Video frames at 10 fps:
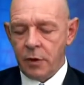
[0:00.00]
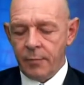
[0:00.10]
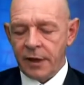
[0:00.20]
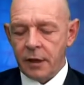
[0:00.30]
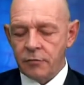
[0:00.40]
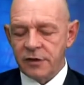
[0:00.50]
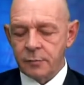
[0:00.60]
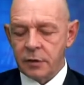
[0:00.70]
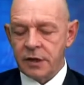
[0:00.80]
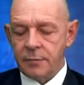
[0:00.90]
making a
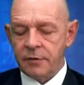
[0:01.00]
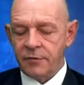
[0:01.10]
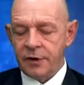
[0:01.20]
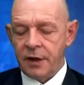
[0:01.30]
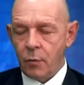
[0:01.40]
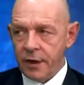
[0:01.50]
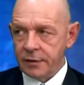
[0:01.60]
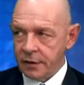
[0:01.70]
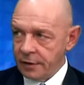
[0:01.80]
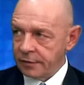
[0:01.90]
reasonable attempt to find out where the
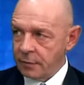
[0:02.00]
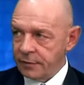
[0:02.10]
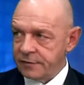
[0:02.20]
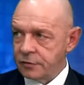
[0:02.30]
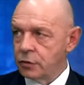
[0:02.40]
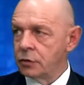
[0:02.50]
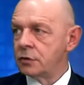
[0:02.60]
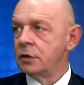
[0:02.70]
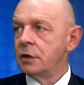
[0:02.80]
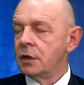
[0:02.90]
data is going to be
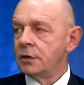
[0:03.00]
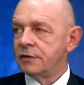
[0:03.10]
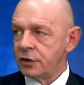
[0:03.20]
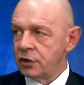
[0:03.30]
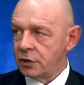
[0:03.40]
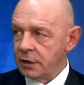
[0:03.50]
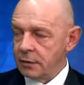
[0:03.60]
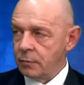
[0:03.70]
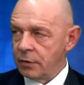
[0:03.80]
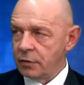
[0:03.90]
stored, the security
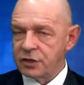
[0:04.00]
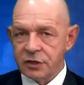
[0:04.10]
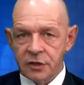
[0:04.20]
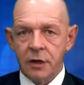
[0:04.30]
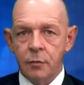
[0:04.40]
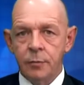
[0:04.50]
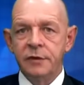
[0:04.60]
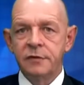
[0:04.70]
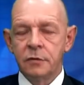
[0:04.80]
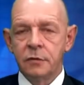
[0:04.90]
with which the data would be
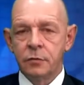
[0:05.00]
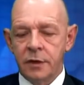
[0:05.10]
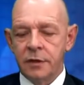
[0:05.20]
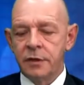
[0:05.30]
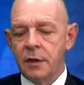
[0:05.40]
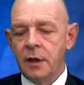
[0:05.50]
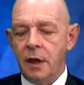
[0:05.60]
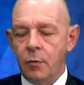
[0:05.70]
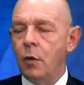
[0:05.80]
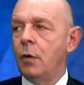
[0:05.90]
stored with,
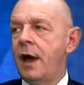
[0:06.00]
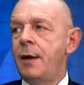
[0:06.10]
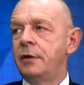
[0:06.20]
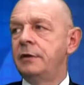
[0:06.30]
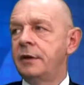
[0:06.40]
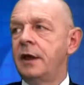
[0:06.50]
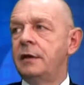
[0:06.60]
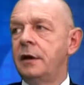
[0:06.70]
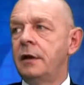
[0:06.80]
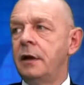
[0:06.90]
and what will happen to that
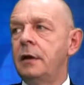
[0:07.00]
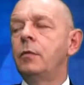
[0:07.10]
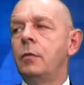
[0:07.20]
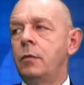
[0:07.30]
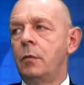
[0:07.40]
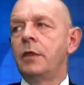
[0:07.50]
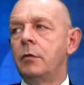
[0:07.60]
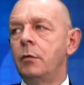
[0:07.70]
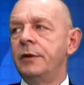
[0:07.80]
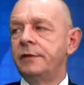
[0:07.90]
data, whether
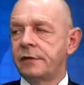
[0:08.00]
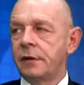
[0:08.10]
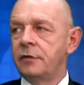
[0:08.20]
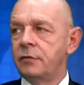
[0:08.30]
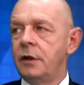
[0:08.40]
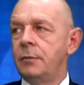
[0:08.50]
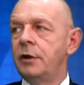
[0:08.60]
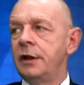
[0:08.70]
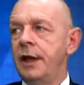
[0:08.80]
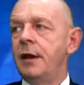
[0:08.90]
it will be disclosed to
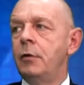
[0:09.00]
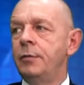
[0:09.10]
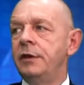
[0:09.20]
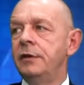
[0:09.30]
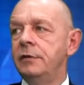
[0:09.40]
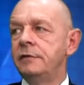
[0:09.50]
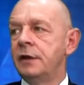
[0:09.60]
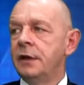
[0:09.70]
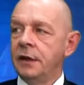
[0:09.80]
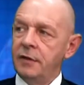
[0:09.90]
anybody and how it will be used.
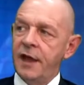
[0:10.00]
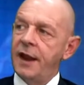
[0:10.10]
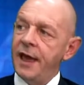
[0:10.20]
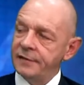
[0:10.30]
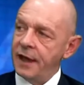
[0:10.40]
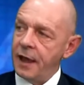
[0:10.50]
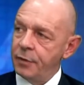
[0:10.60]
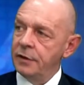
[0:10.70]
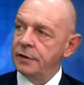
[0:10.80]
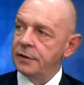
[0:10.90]
If that hasn't
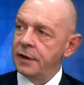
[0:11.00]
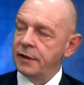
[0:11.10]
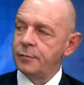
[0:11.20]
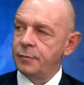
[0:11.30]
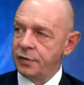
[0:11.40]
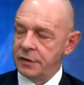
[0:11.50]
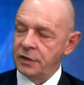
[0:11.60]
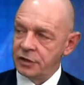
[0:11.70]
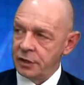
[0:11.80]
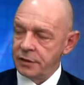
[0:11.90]
happened, then
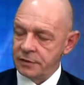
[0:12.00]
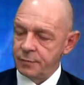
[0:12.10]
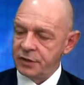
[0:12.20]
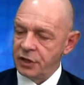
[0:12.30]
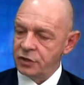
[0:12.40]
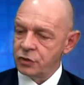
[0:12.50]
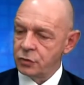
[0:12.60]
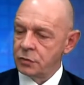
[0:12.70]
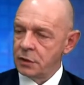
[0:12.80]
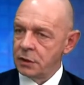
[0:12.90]
there's a
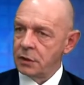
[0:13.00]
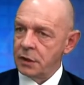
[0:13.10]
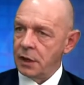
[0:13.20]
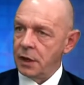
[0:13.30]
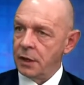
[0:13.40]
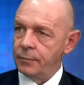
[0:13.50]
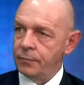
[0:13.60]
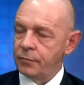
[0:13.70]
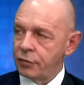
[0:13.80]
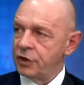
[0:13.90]
potential
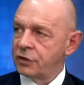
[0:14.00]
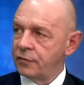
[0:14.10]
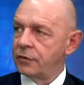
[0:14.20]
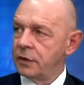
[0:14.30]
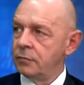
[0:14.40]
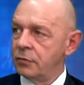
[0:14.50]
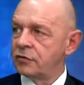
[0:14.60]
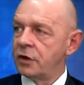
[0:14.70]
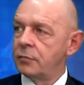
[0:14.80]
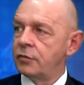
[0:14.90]
breach of the
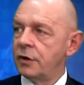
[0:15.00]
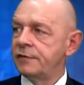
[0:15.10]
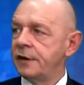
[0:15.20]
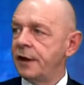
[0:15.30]
Australian Privacy